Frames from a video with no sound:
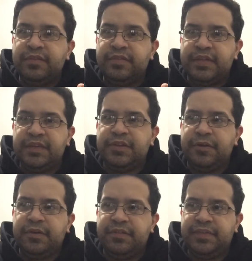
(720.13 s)
seeing the
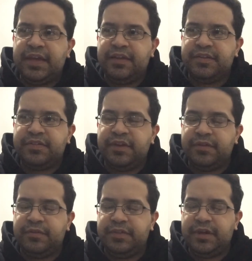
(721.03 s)
arc of
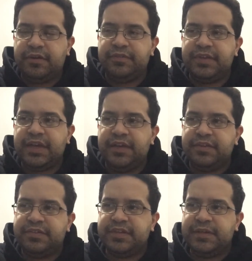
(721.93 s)
the
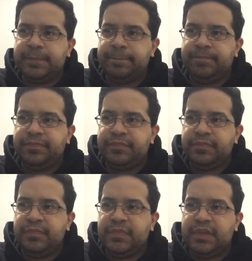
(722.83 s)
galaxy,
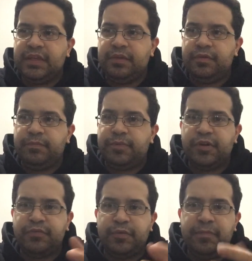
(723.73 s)

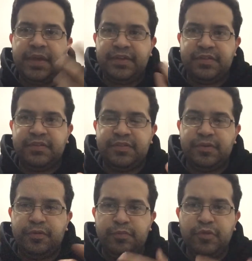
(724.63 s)
part of what makes it
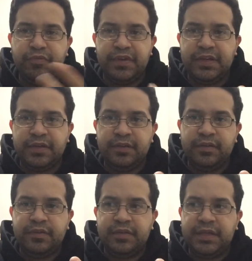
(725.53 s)
so moving
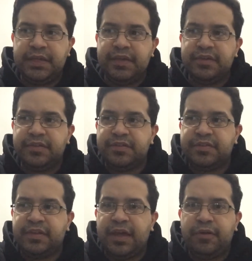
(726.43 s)

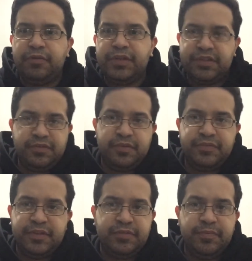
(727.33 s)
is not only sort
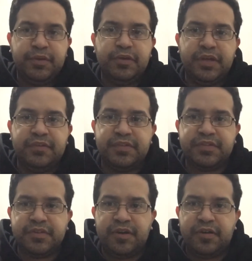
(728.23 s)
of the beauty of the
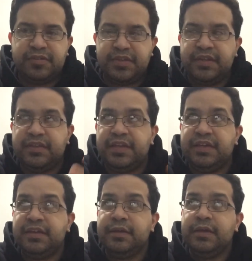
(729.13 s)
stars and
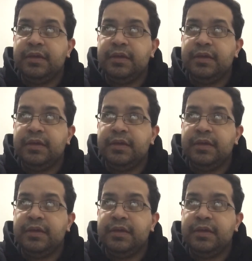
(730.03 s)
the